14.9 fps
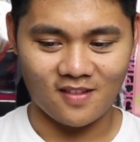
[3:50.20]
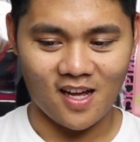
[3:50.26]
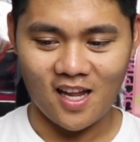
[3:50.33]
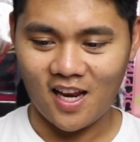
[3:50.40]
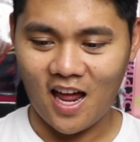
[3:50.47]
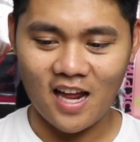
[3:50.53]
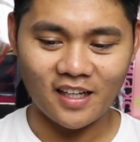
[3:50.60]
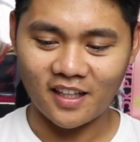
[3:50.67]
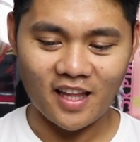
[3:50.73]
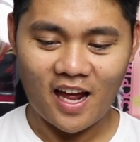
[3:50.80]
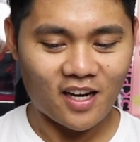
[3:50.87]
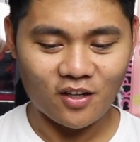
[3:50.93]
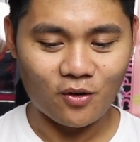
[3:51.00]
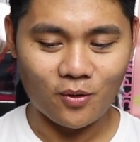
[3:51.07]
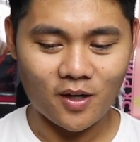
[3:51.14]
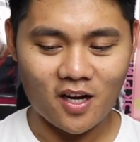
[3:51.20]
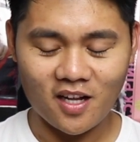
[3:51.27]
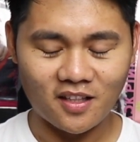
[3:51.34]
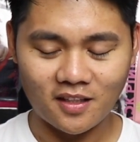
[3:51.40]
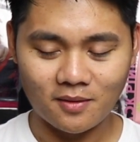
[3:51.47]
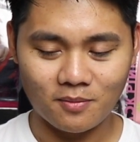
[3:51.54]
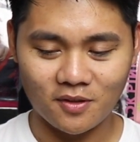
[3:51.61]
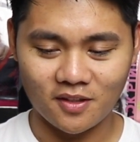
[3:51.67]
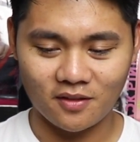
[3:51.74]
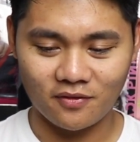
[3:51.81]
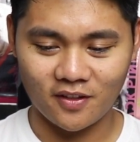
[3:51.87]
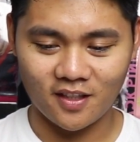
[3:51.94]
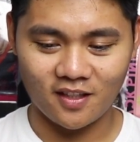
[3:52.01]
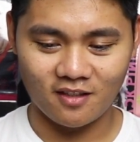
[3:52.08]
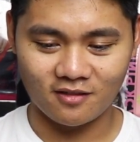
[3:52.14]
A lot of that going on in this music
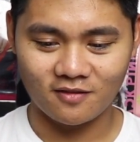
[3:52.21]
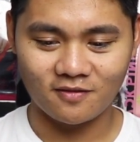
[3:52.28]
video.